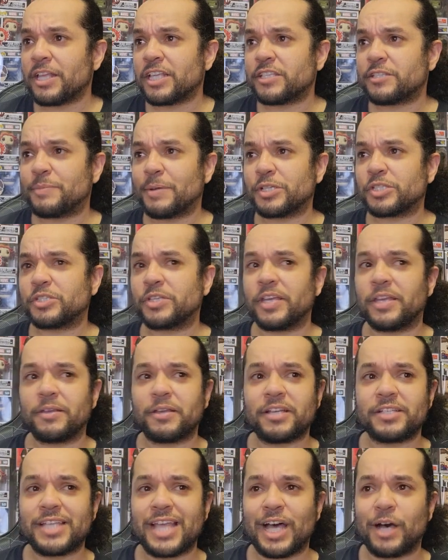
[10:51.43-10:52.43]
especially
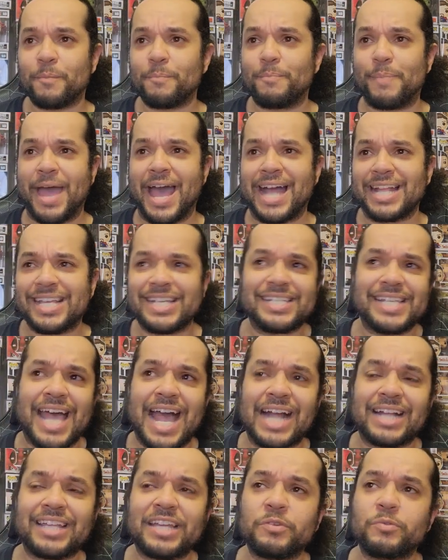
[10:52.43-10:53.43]
because of how bad his
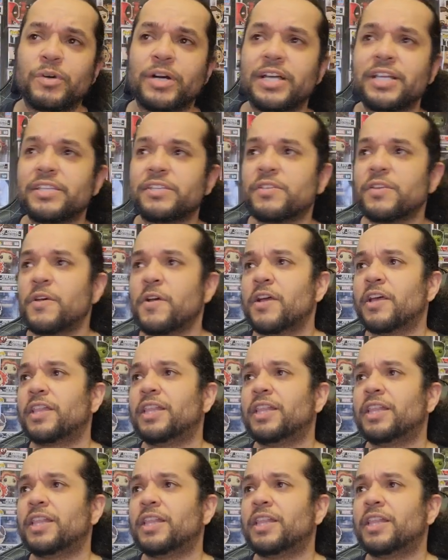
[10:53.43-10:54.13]
acting was.